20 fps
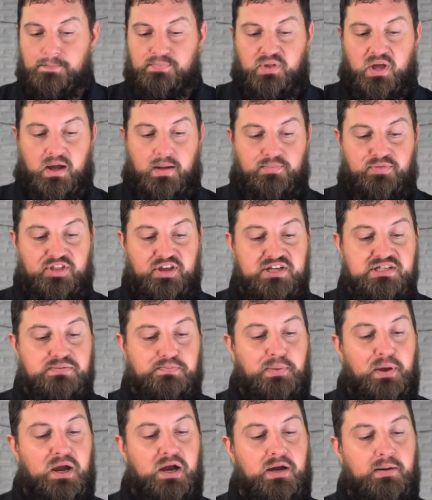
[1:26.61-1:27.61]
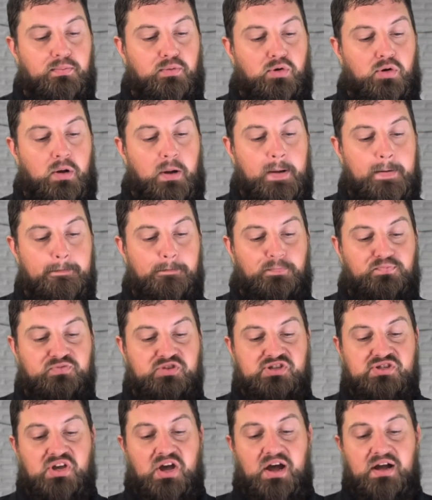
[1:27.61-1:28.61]
Um, this parable
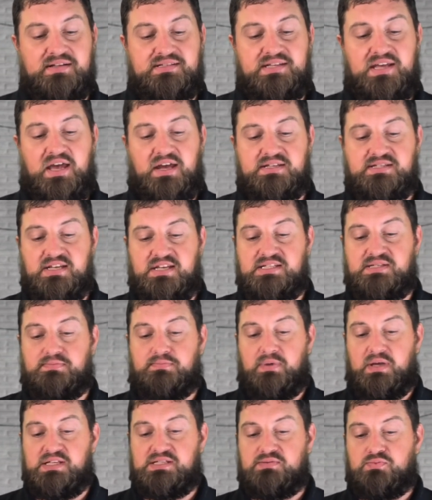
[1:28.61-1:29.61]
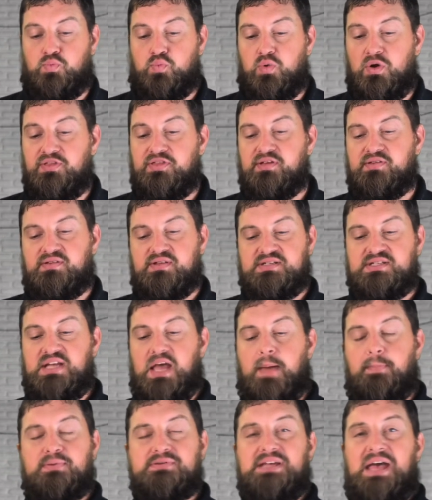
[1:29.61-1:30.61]
context, it's, it's with the
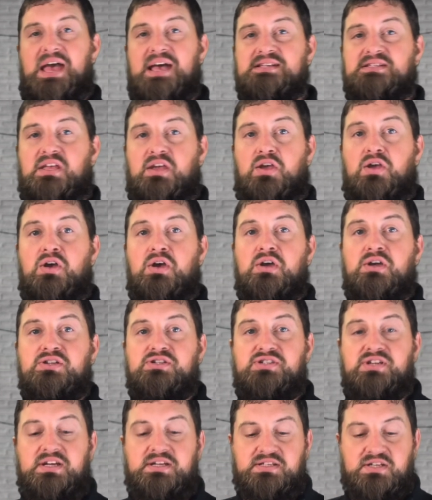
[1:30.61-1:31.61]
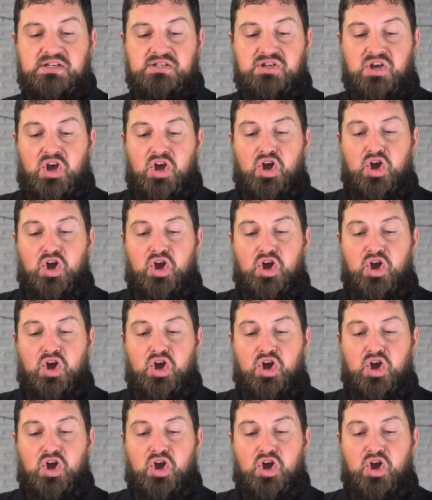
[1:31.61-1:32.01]
disciples asking Jesus,